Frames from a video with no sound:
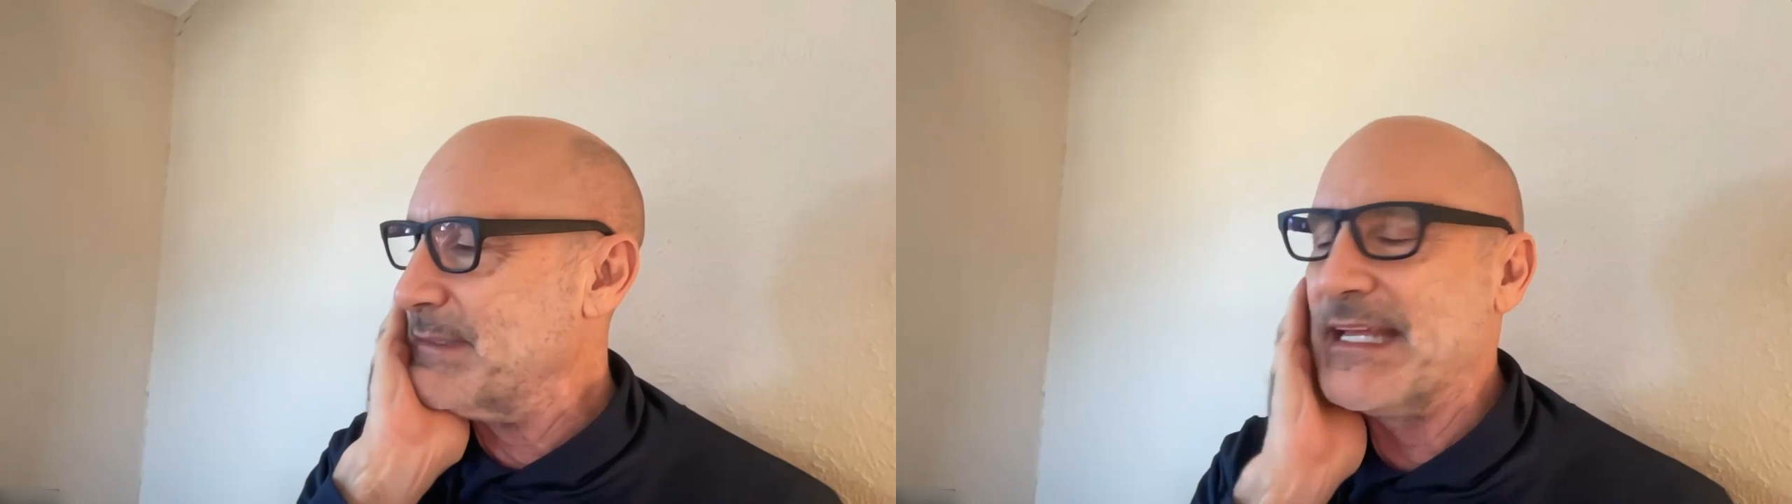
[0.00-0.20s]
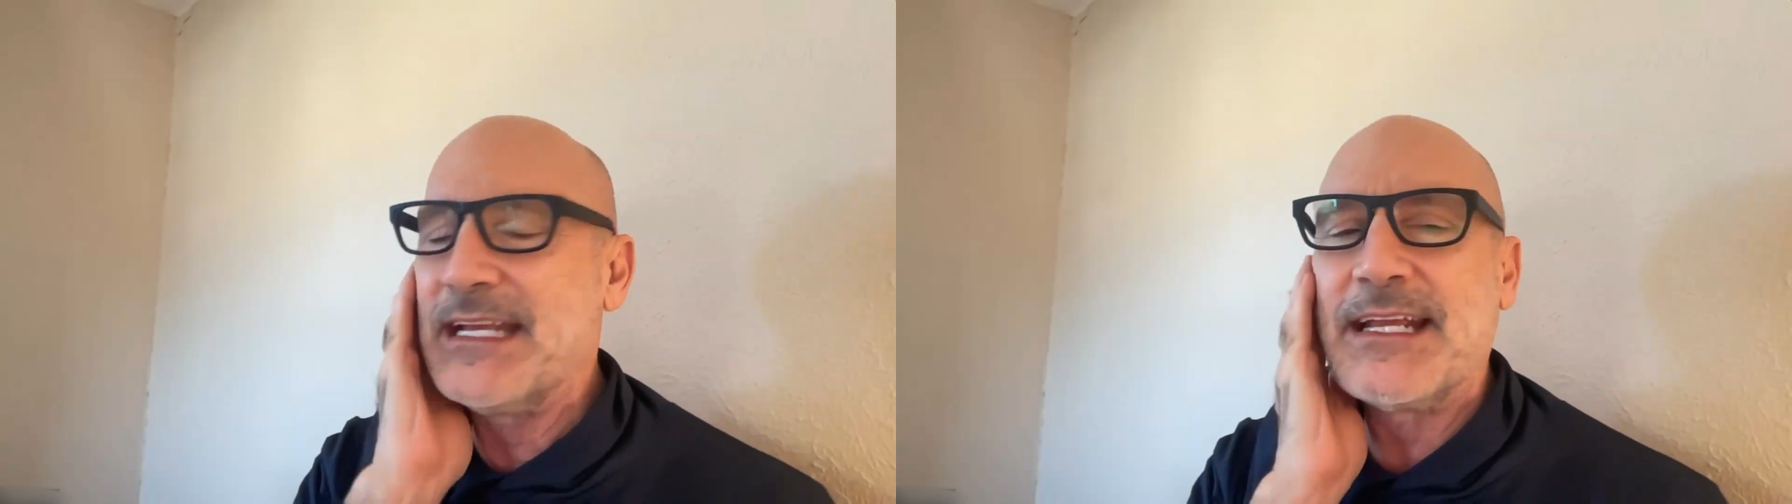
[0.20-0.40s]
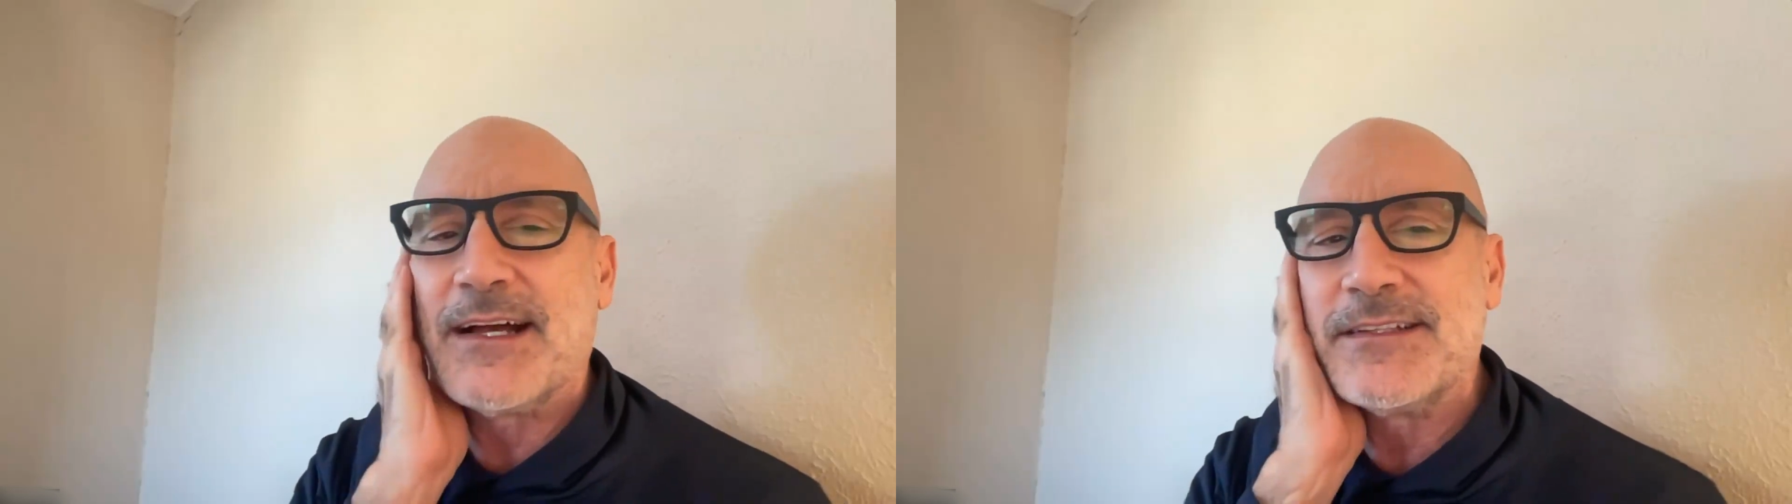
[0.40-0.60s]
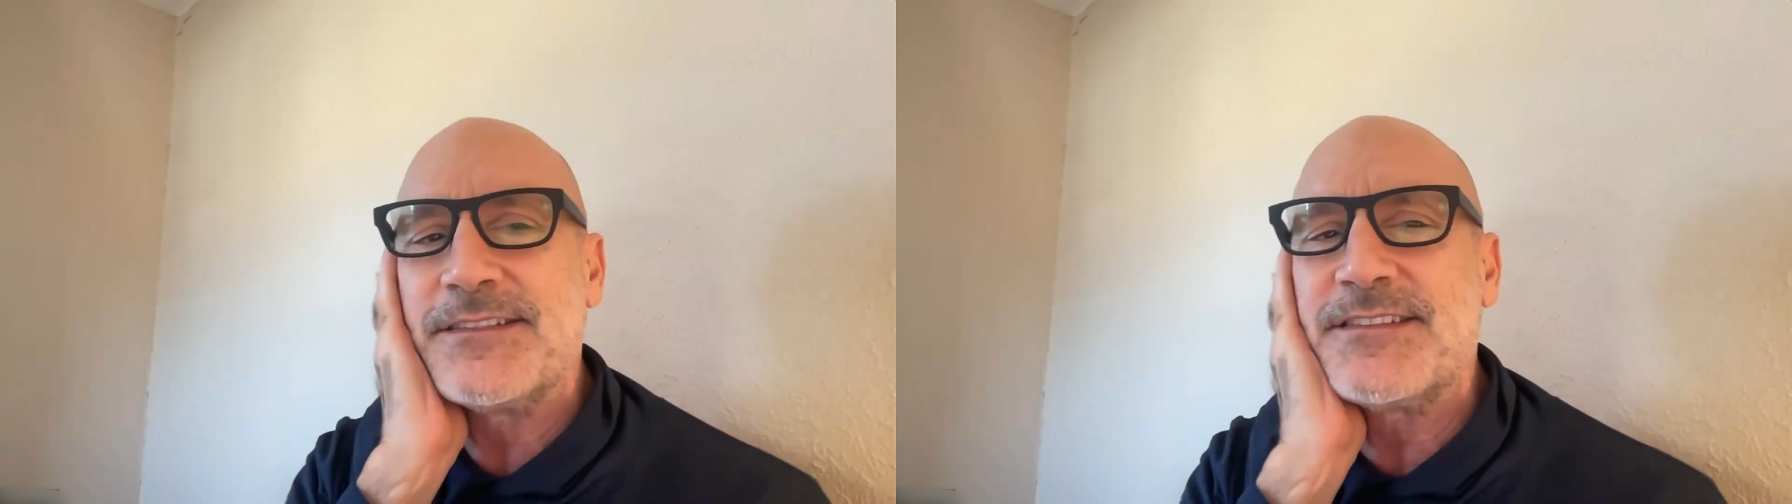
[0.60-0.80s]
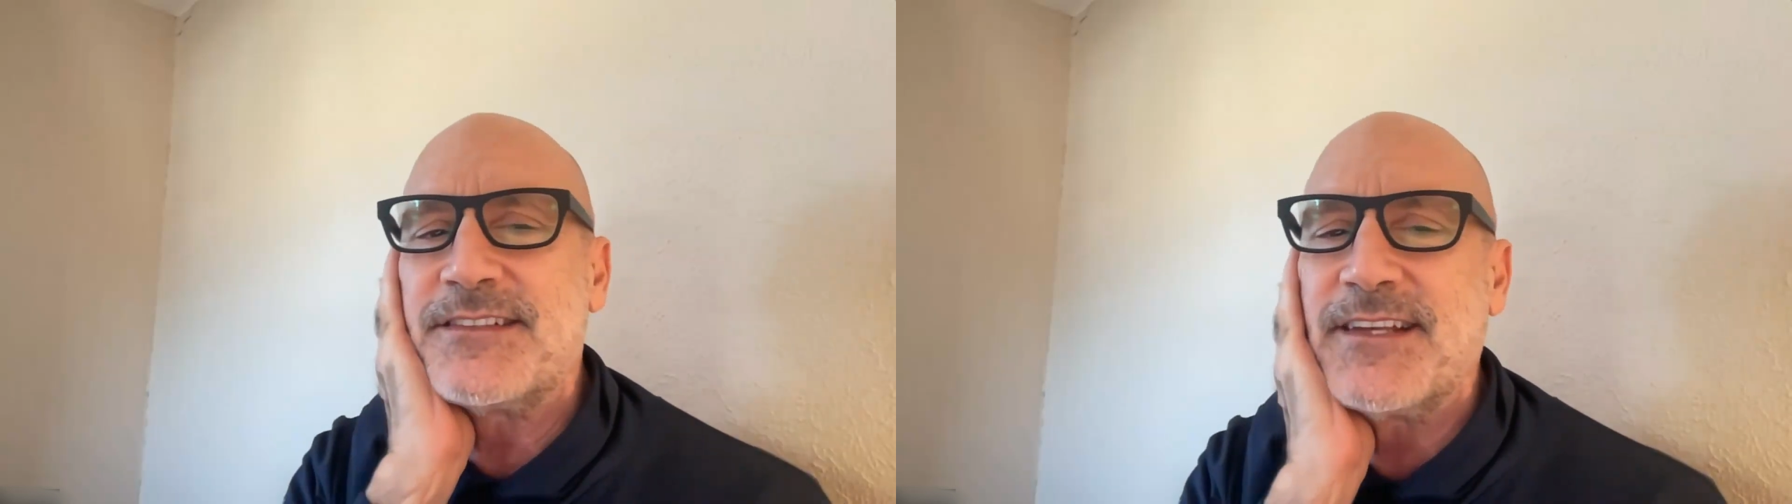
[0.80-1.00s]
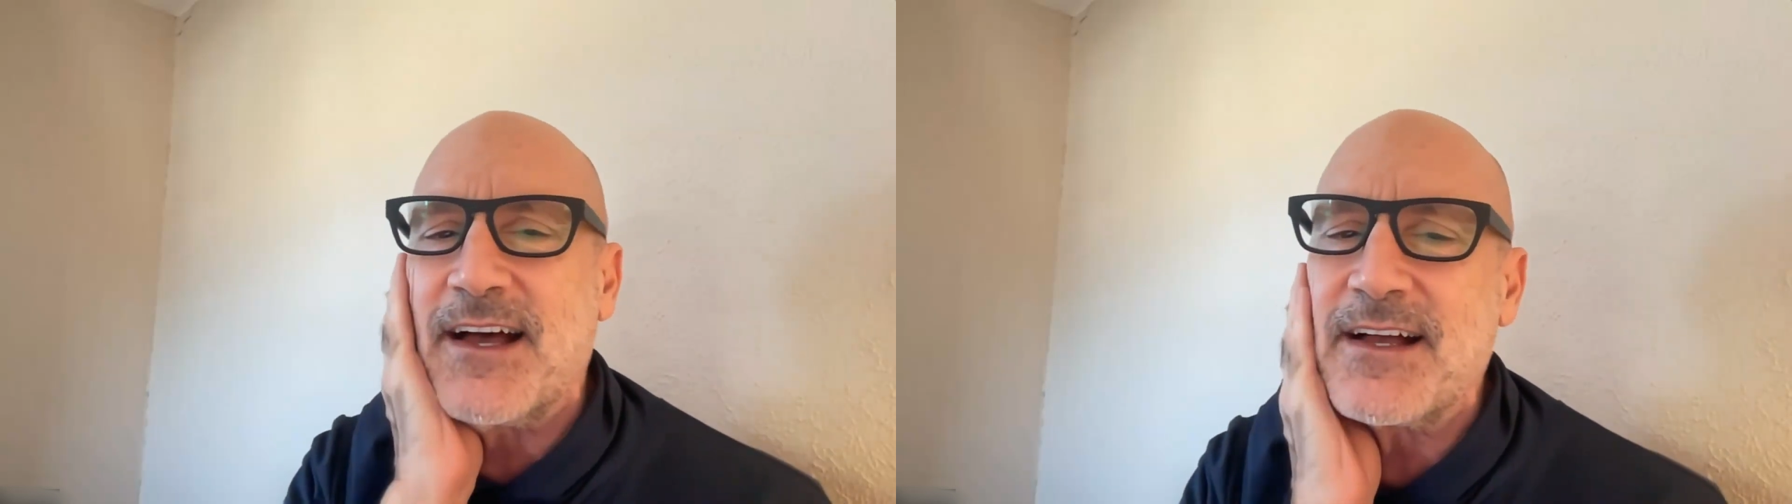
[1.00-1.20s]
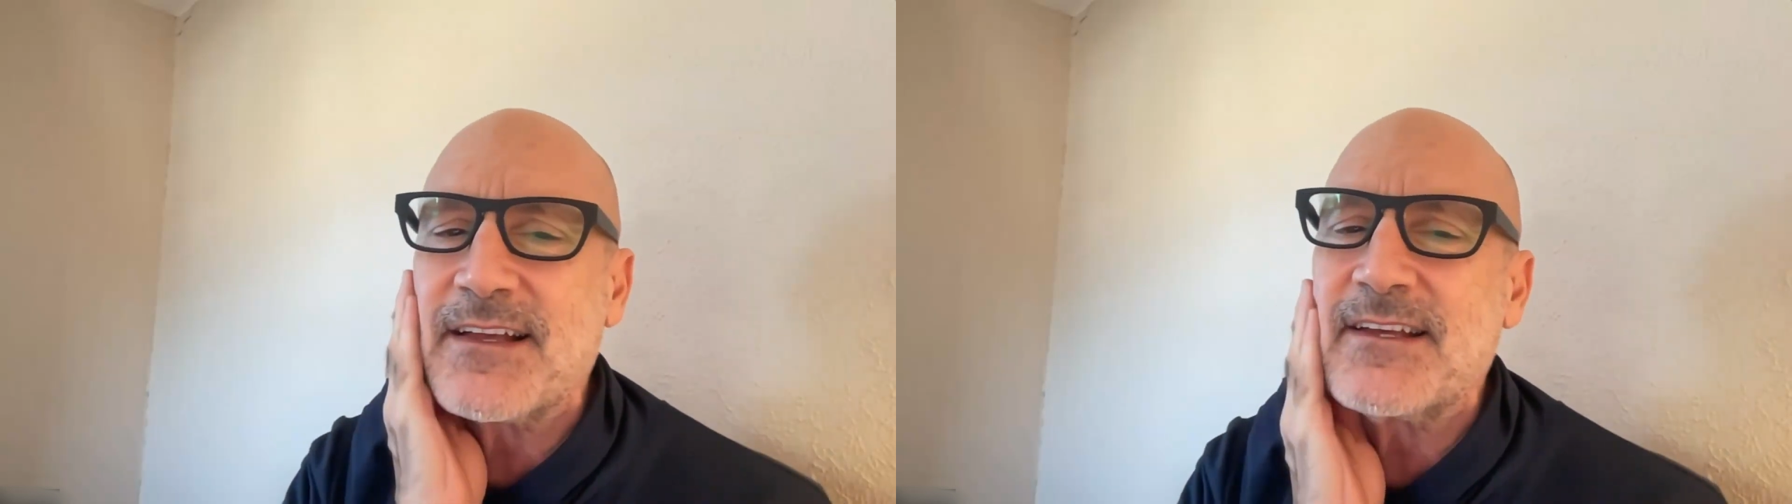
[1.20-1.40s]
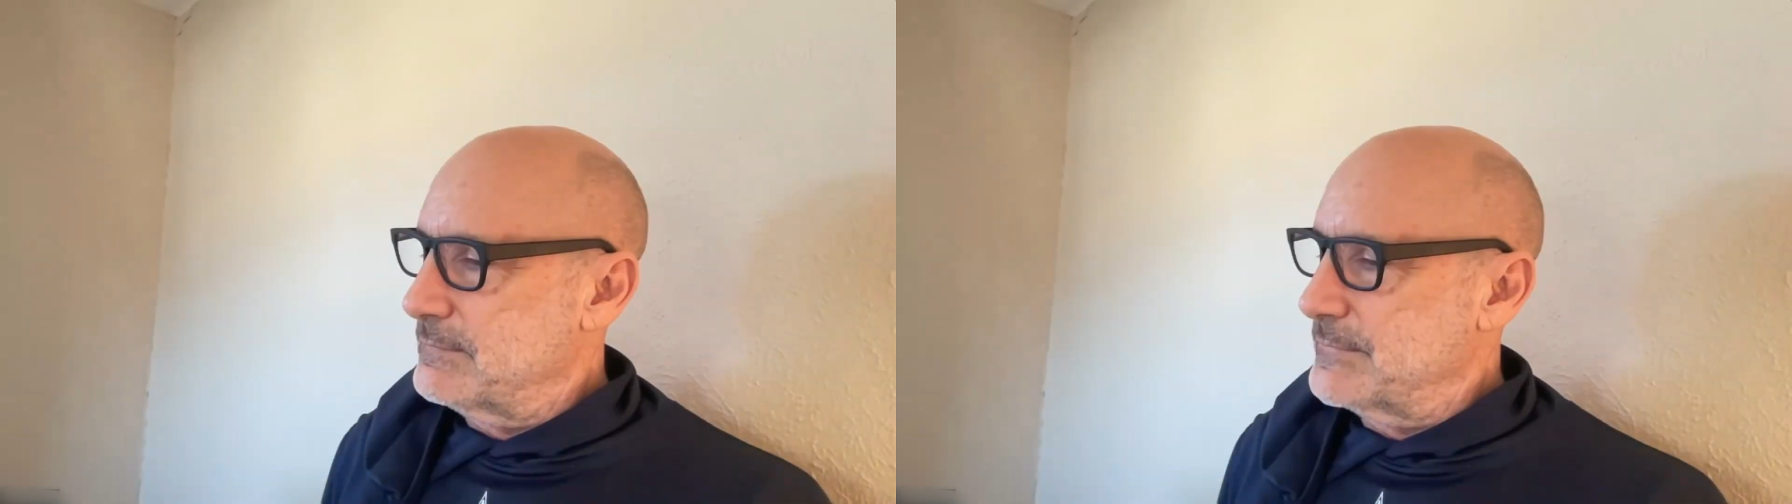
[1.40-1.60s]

getting unstuck,